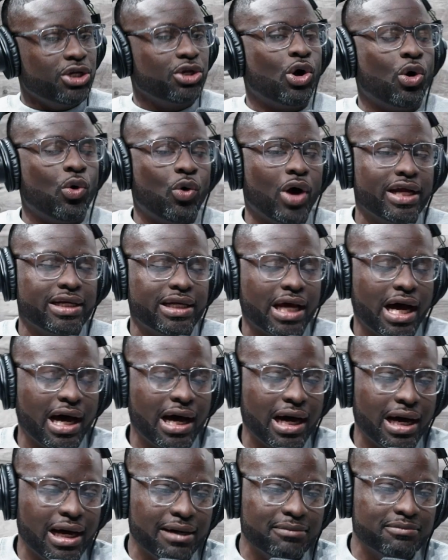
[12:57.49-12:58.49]
You know what?
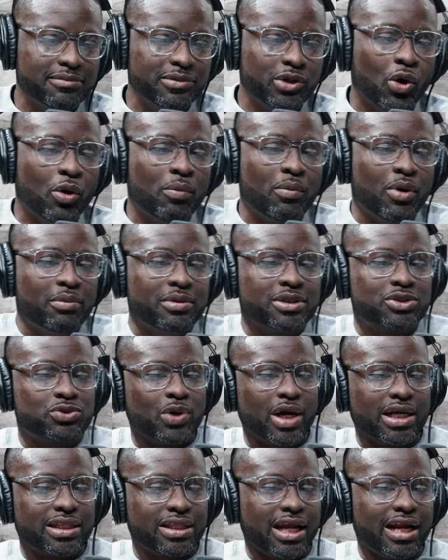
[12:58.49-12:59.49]
No moments
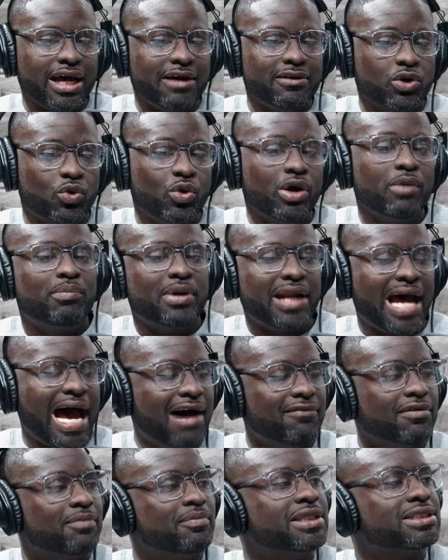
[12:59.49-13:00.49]
where I thought I had to quit, but I
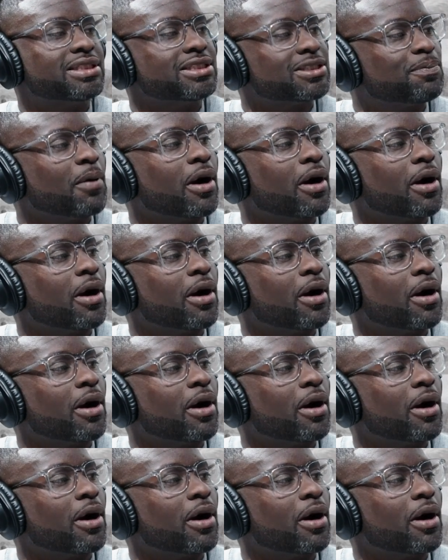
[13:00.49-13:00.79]
have a business